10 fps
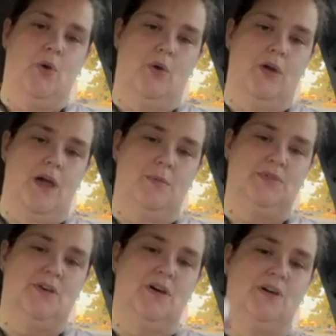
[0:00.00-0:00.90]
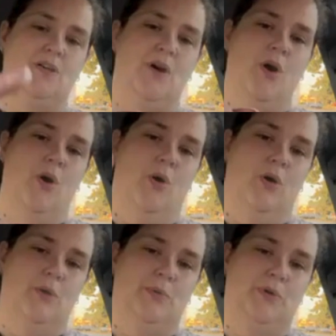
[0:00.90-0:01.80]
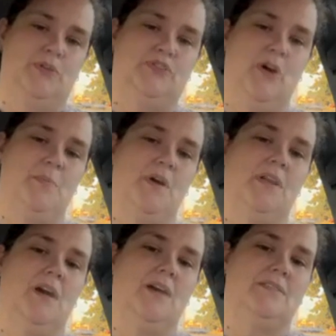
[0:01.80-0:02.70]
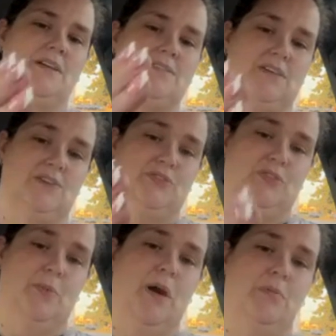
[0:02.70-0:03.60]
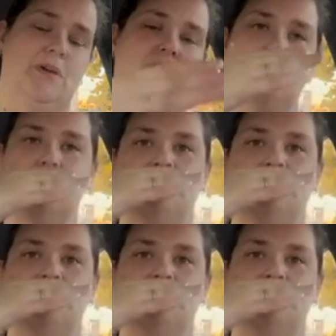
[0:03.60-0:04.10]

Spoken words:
or Amazon or a beauty shop online that sells to the public,